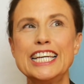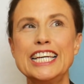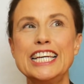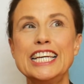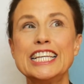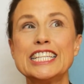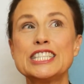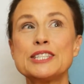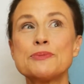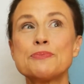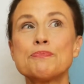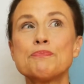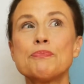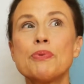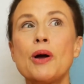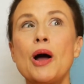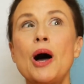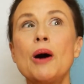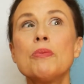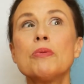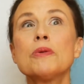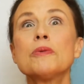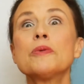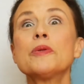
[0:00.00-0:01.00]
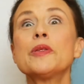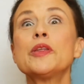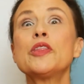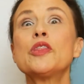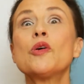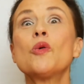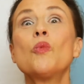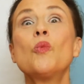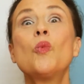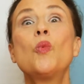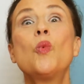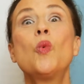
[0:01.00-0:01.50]
it's probably
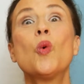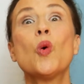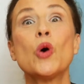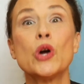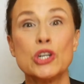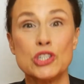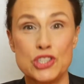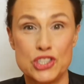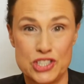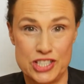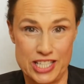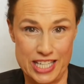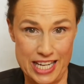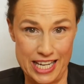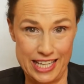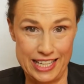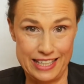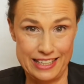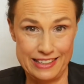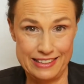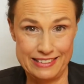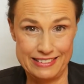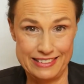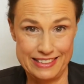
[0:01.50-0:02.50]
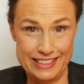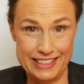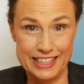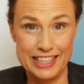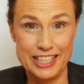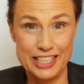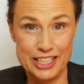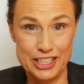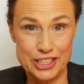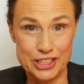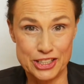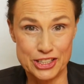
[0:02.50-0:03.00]
the worst day in
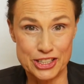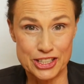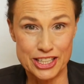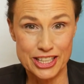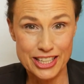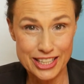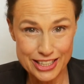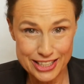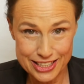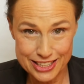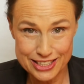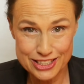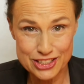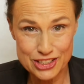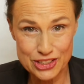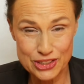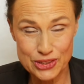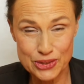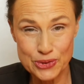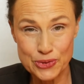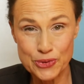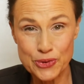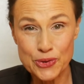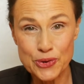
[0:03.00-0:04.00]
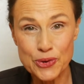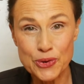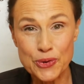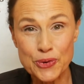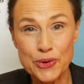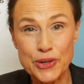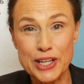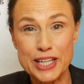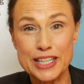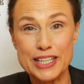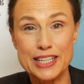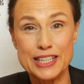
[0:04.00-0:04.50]
the year to
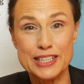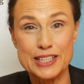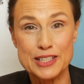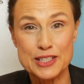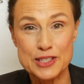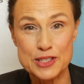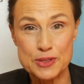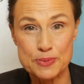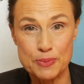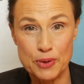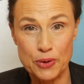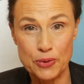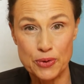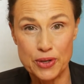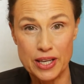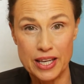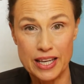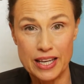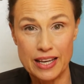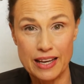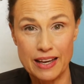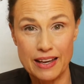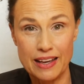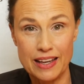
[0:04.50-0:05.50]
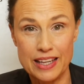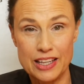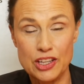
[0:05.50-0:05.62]
quit smoking.